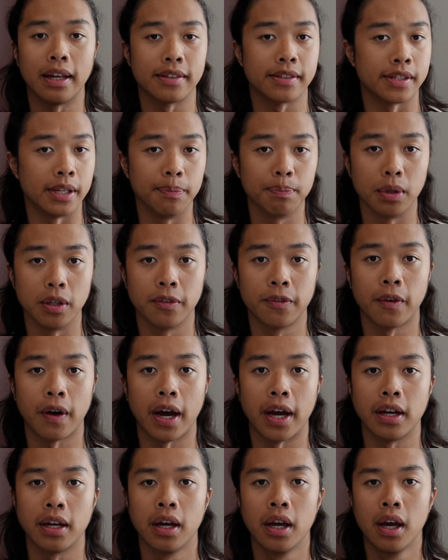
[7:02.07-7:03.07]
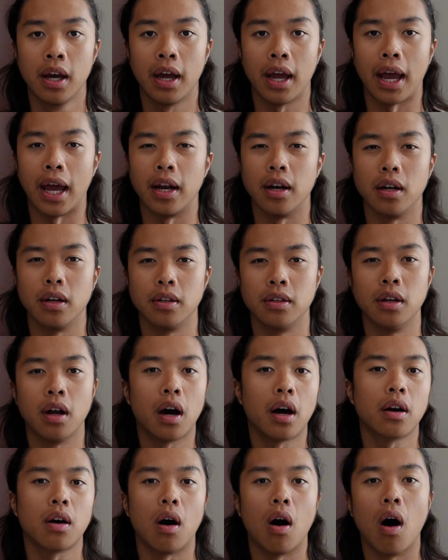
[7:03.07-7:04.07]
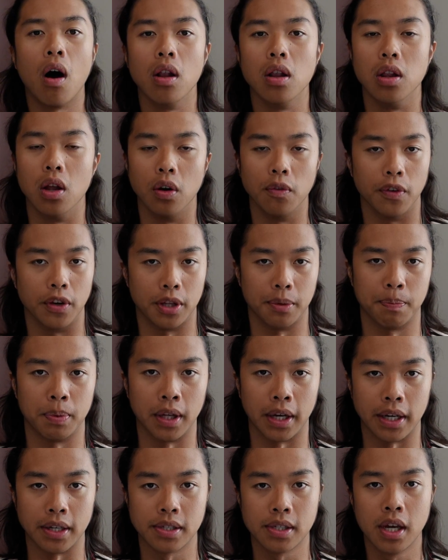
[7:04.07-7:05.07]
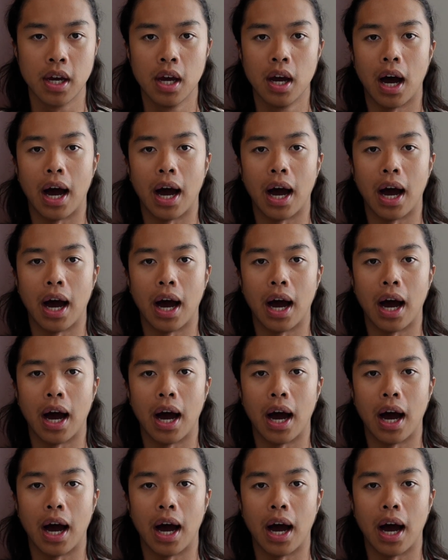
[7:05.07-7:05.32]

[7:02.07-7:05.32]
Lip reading: simplified, and not all over the place.